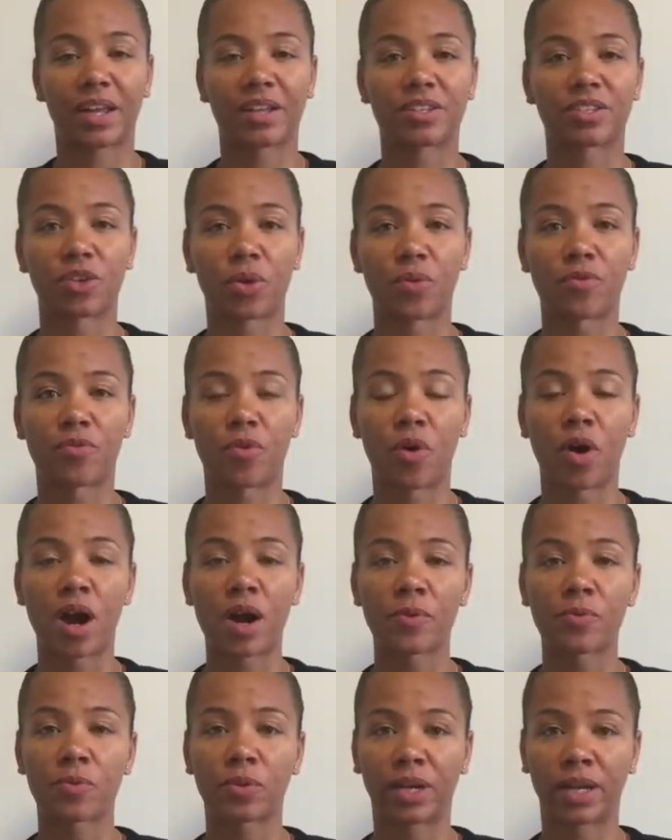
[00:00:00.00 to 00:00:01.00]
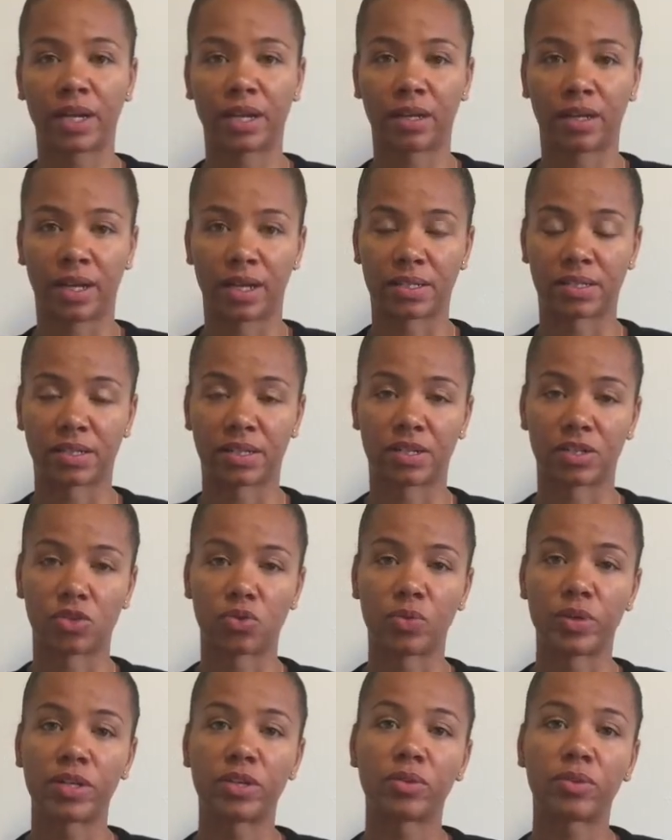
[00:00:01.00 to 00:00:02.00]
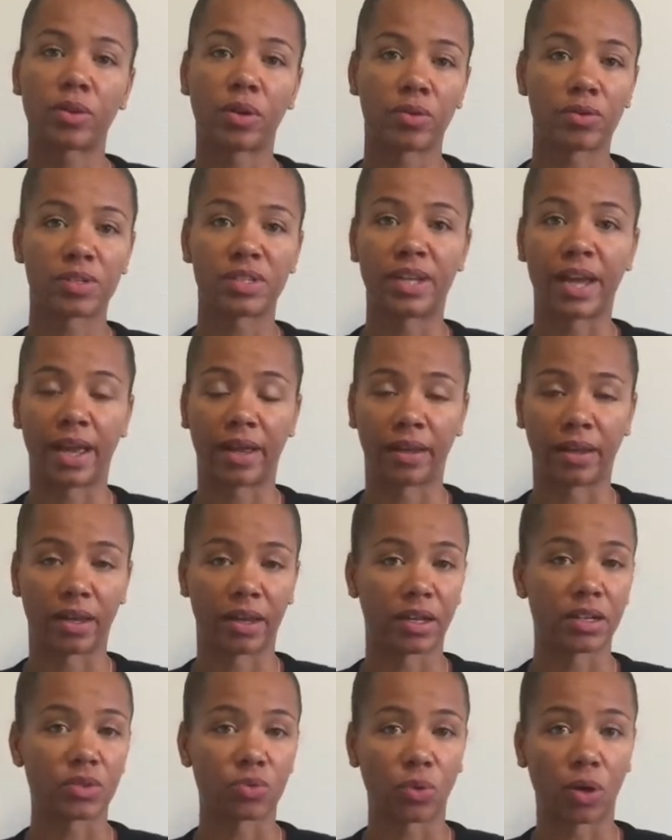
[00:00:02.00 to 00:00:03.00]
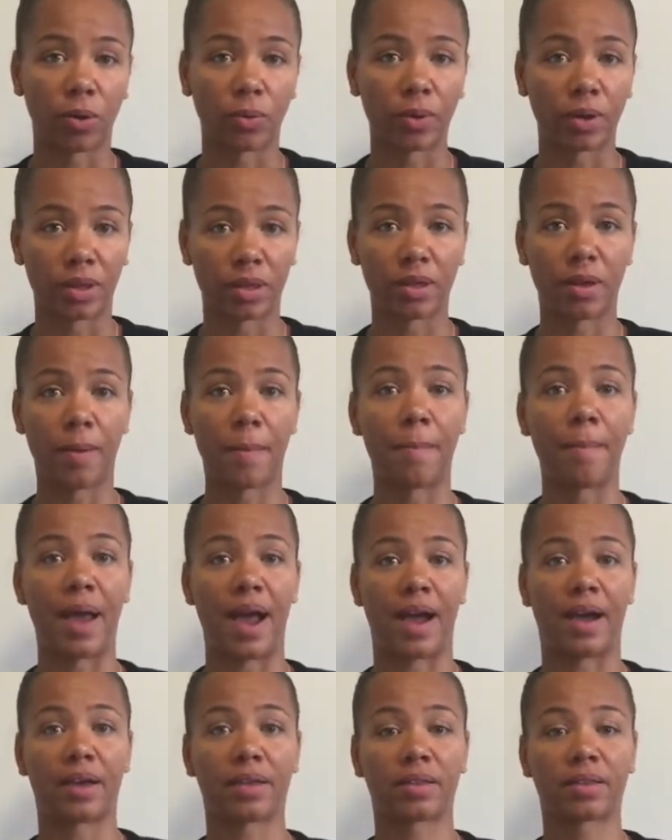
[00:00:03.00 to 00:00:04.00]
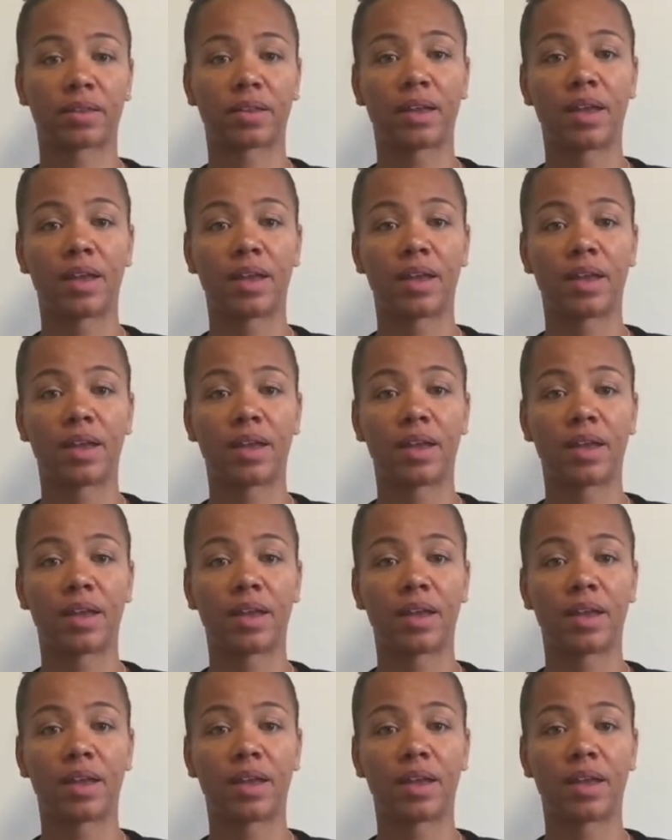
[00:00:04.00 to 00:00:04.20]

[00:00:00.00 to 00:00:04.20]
So for our reading lessons, we do those daily as well with math.